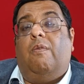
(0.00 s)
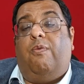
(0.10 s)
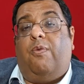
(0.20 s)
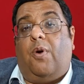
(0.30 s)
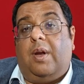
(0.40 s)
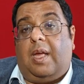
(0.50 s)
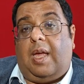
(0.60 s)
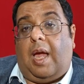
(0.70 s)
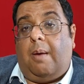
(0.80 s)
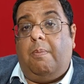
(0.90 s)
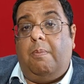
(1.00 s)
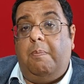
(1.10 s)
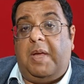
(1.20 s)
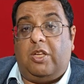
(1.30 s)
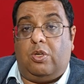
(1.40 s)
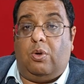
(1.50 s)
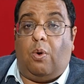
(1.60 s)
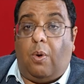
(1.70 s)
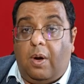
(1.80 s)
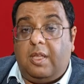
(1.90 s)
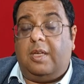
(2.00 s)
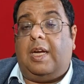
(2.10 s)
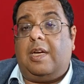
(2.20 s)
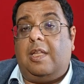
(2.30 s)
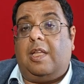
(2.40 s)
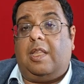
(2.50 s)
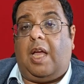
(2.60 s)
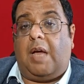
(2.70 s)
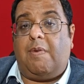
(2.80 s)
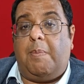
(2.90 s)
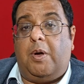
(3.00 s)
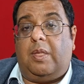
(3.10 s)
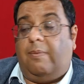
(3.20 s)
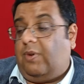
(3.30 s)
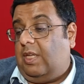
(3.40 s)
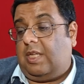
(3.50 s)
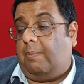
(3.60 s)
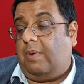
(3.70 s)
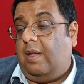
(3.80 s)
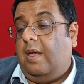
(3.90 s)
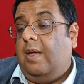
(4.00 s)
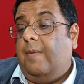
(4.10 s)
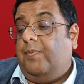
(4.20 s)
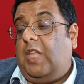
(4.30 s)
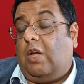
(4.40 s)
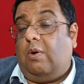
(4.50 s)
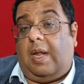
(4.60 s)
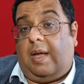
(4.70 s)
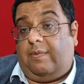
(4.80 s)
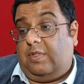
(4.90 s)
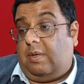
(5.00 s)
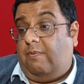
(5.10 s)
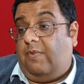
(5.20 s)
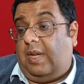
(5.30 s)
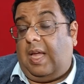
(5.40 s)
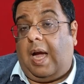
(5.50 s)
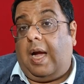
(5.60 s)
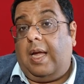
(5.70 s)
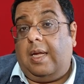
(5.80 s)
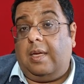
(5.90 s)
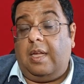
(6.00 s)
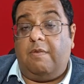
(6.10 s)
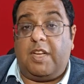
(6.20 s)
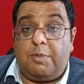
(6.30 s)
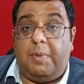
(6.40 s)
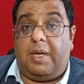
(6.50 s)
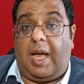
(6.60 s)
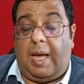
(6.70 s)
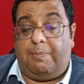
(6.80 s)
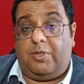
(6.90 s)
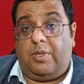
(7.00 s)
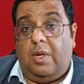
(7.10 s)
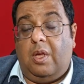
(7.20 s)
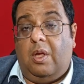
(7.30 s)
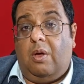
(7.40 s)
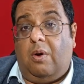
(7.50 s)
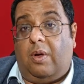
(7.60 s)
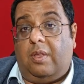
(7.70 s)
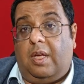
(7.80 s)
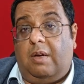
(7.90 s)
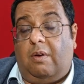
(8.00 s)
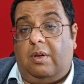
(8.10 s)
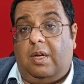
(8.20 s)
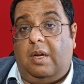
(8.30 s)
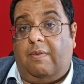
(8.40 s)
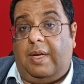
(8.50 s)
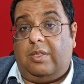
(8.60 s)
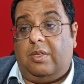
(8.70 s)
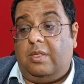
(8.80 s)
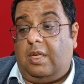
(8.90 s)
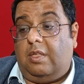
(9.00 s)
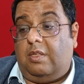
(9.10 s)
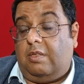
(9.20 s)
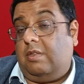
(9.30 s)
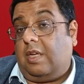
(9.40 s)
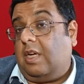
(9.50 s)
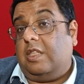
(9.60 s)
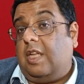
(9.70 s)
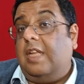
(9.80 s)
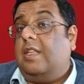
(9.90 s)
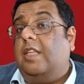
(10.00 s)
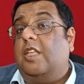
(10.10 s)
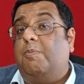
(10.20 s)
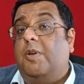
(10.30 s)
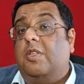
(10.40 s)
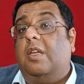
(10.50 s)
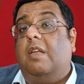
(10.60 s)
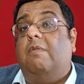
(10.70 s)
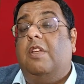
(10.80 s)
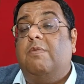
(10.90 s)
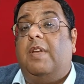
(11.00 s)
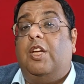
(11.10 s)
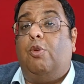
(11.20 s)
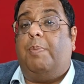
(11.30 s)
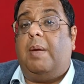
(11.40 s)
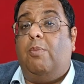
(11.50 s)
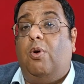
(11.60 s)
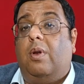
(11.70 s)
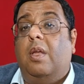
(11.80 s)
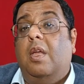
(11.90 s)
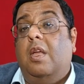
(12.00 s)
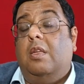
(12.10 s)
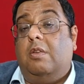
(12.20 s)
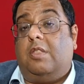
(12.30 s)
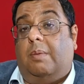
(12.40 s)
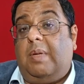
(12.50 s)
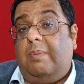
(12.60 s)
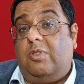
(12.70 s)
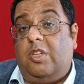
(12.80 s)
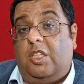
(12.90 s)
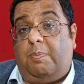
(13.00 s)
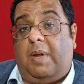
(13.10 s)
for a cab based on all the data that they have about them. For example, they could have some very high-end investment apps on their devices and think that this person is willing to pay more. So sometimes surge